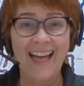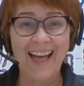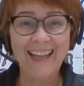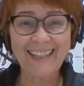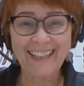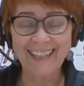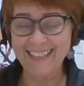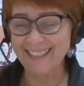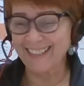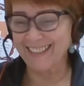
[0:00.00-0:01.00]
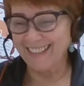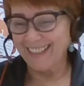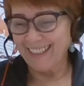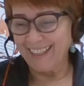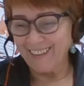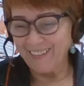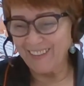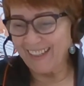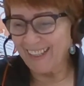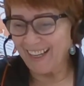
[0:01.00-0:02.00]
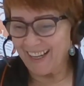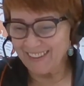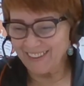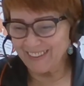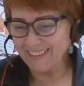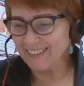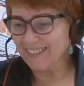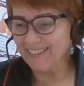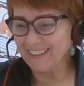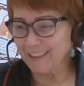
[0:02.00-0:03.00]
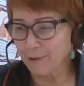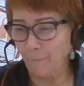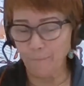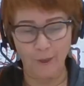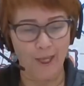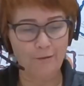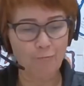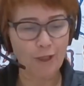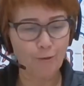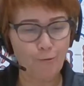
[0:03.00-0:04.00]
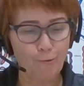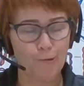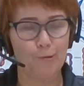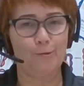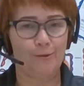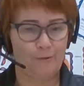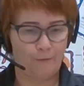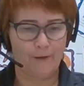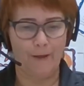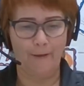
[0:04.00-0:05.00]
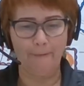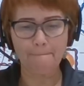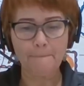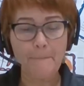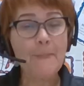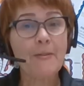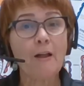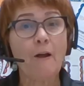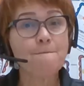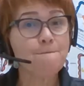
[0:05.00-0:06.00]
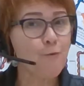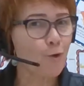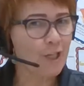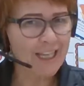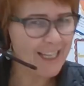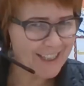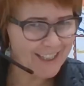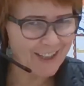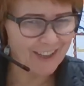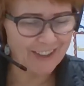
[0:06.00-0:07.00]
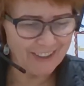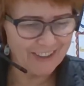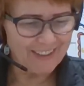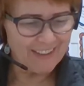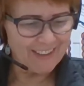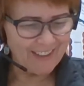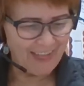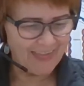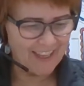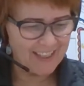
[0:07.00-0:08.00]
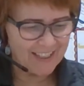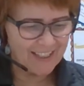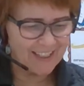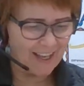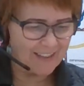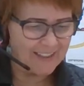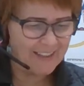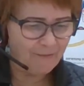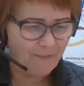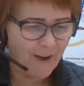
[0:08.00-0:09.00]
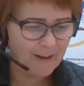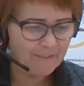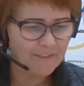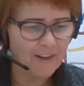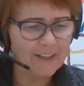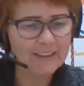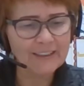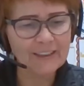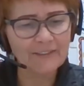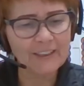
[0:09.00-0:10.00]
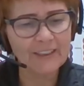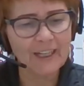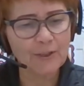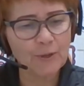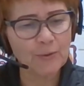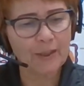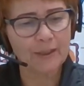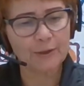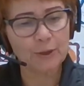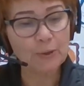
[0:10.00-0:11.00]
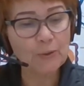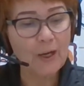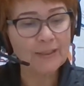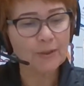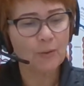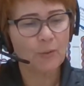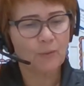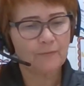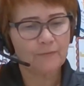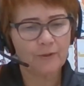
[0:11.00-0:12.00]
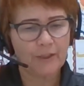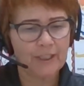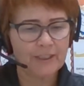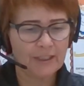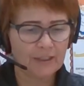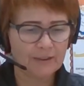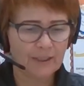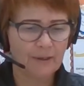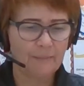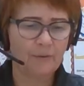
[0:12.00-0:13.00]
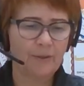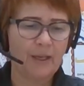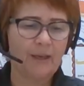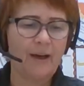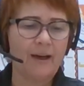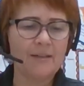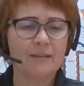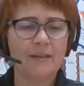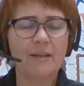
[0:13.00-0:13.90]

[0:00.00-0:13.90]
Hi kids! We are going to continue playing with colors, okay? For Easter, this is a fun, fun activity that you can do at home for Easter time, okay guys?